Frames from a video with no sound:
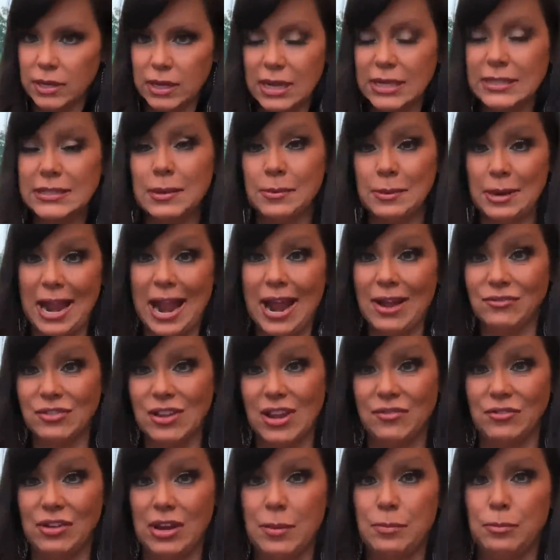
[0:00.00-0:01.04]
because I'm going to have to
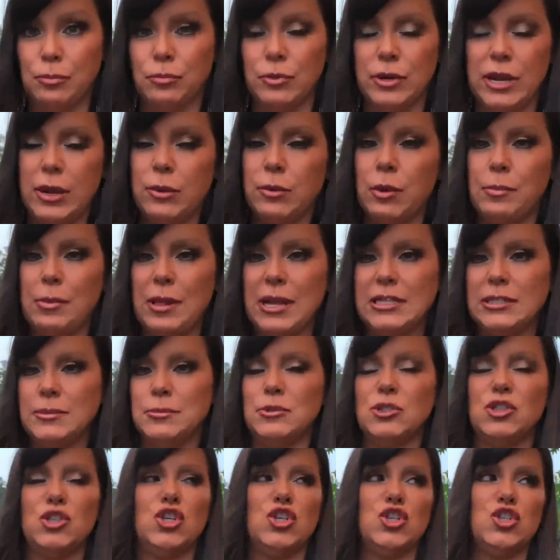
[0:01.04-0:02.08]
have knee, knee
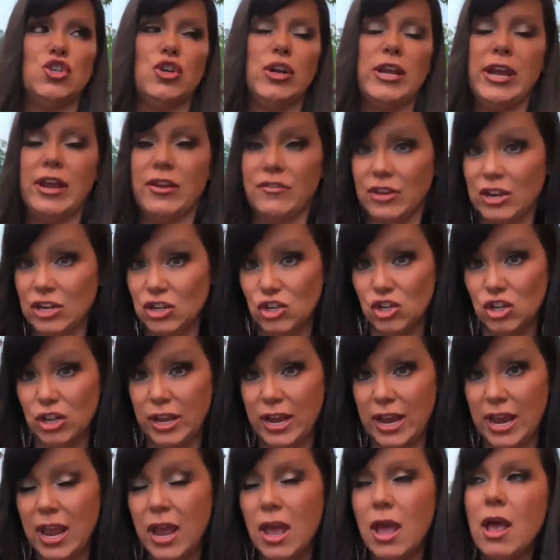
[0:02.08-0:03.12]
replacement surgery
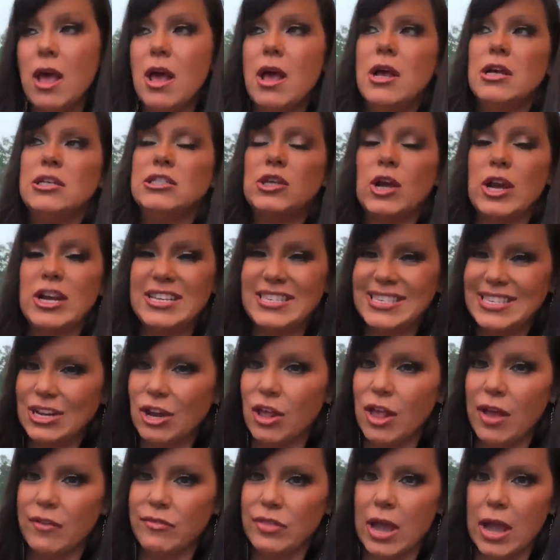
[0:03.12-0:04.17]
eventually. So I
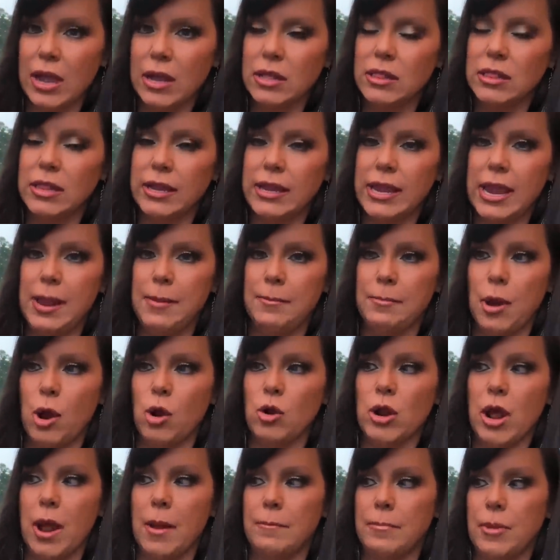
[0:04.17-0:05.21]
still have that clicking
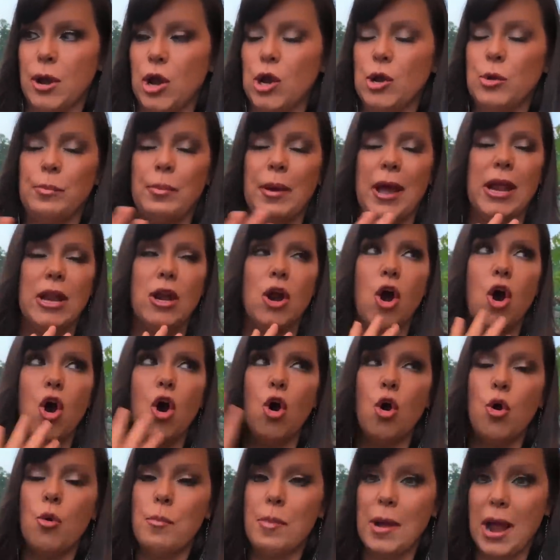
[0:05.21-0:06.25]
bone on bone, but
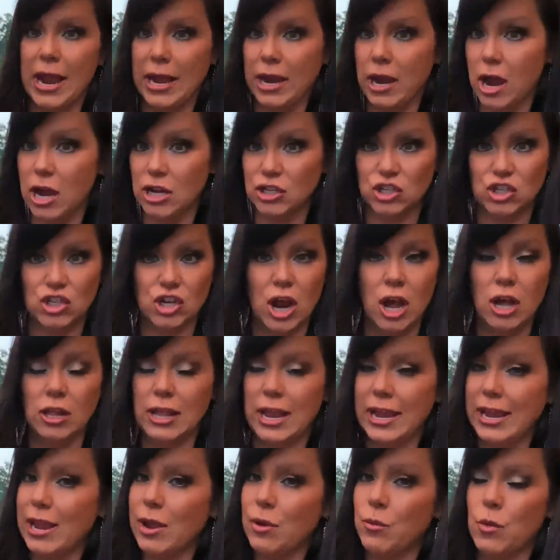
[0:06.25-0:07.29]
oh my gosh, not
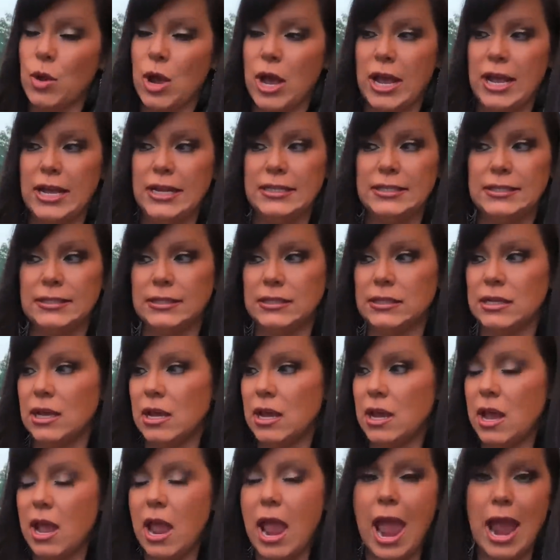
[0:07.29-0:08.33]
like it was
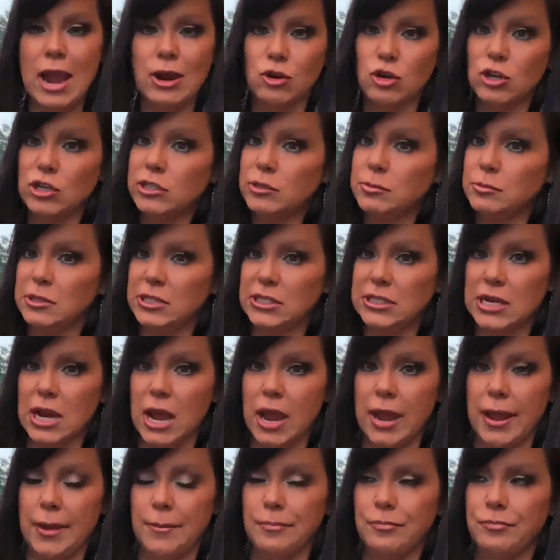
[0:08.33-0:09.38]
at Christmas
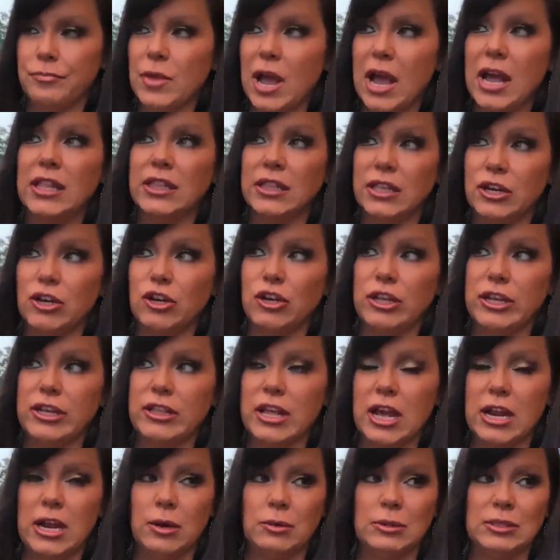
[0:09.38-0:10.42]
time. I literally
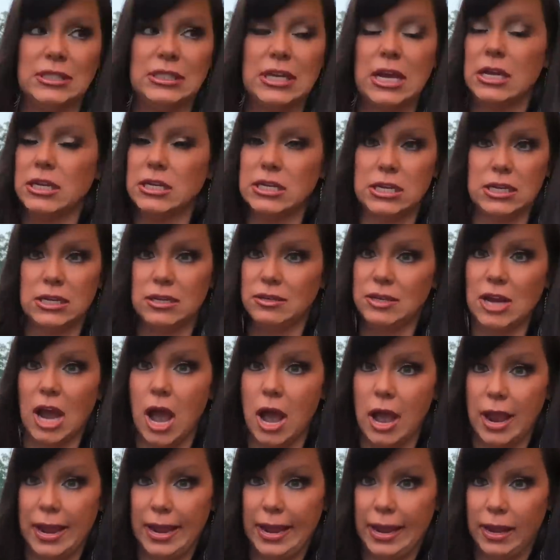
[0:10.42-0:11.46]
thought I was
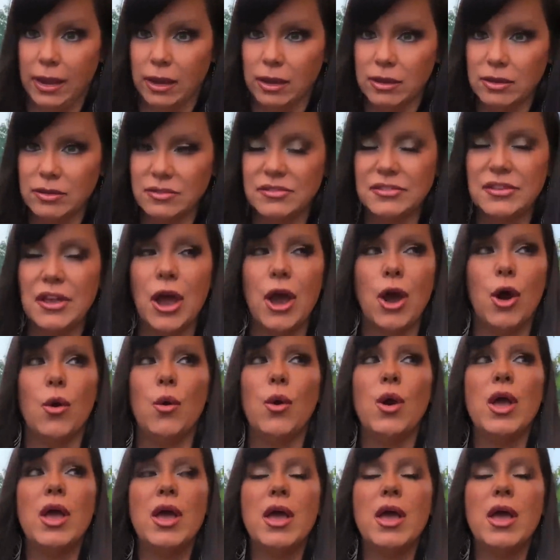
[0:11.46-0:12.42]
dying. So